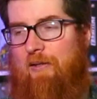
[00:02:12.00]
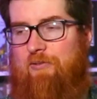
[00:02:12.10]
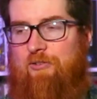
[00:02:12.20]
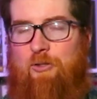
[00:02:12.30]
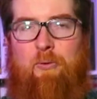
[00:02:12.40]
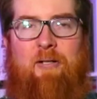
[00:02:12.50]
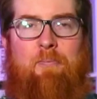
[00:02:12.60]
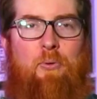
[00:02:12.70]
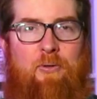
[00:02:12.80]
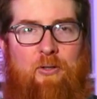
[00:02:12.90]
scoring
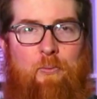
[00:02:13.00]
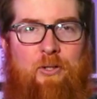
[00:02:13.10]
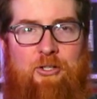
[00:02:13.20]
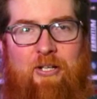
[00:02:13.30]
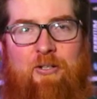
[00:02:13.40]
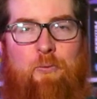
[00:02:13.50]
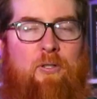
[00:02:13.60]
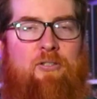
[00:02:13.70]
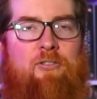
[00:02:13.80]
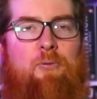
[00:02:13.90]
board where you need to
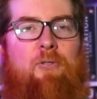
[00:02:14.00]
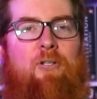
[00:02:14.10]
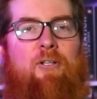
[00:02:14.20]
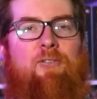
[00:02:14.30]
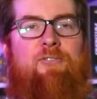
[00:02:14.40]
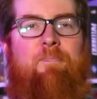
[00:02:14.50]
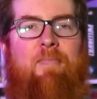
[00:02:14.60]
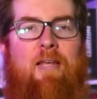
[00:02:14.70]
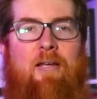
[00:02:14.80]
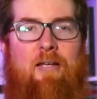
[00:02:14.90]
work towards
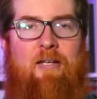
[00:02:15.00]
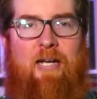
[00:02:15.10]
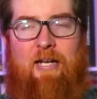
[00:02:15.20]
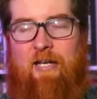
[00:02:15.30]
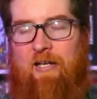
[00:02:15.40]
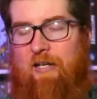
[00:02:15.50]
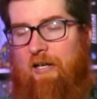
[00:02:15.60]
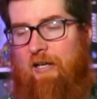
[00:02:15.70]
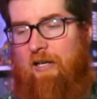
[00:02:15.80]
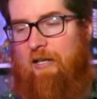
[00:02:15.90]
getting,
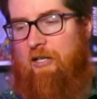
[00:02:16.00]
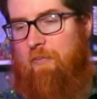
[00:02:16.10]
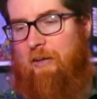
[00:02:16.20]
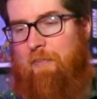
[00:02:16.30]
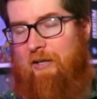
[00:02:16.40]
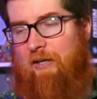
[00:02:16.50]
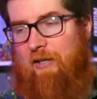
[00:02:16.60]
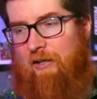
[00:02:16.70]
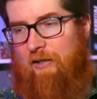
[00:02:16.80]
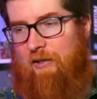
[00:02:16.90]

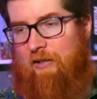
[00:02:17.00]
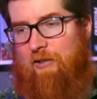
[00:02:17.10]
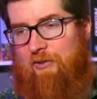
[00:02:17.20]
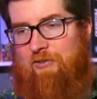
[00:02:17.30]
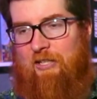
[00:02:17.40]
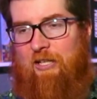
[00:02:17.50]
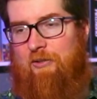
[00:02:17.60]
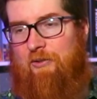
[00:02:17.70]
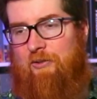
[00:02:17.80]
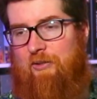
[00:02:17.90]
maybe, this
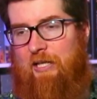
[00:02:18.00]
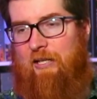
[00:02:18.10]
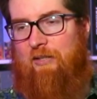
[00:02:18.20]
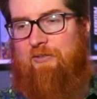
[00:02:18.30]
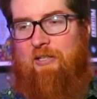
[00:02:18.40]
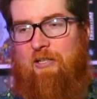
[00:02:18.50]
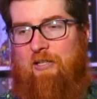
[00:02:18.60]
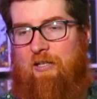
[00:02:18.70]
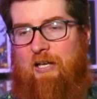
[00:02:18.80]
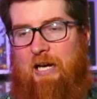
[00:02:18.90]
eagle needs
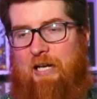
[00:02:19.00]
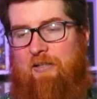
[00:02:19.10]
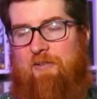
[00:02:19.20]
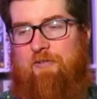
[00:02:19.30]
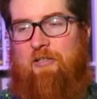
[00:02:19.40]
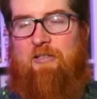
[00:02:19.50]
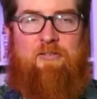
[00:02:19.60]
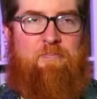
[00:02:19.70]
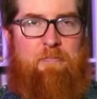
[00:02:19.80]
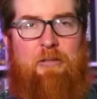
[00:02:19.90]
8
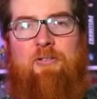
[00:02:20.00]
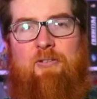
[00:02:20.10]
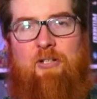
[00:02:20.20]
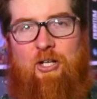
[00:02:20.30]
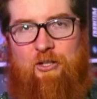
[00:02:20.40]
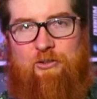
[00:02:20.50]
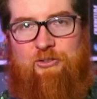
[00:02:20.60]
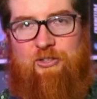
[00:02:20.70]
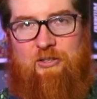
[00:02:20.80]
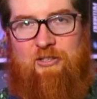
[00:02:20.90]
different mountain cards
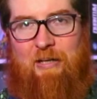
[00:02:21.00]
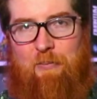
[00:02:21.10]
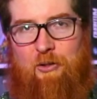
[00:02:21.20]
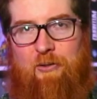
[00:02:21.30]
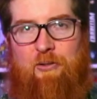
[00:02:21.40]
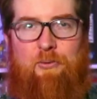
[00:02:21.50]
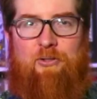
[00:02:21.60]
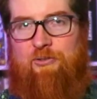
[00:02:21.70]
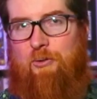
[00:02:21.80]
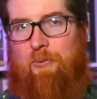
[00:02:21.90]
in your tableau in
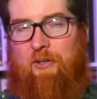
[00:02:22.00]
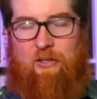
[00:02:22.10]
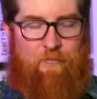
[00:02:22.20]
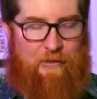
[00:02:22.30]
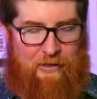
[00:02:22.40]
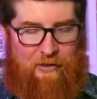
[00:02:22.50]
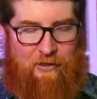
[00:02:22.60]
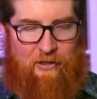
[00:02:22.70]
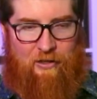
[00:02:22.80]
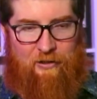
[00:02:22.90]
order to score,
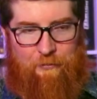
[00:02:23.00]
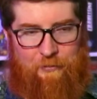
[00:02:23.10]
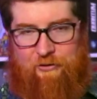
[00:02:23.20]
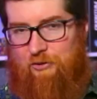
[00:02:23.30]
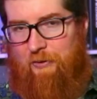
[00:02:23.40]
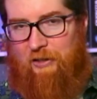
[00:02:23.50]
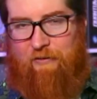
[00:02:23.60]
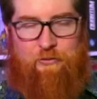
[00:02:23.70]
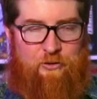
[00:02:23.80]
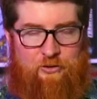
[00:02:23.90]
and so on.
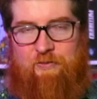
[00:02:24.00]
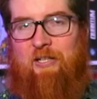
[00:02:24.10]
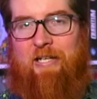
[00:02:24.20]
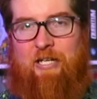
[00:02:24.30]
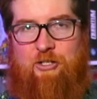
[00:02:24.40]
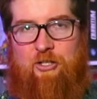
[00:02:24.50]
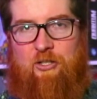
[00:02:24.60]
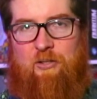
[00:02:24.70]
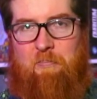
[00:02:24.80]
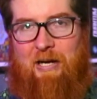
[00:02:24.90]
And of course, filling in
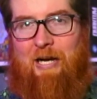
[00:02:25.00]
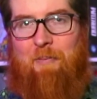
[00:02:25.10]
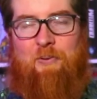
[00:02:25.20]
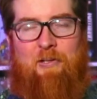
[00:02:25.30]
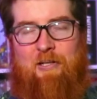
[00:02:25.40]
your map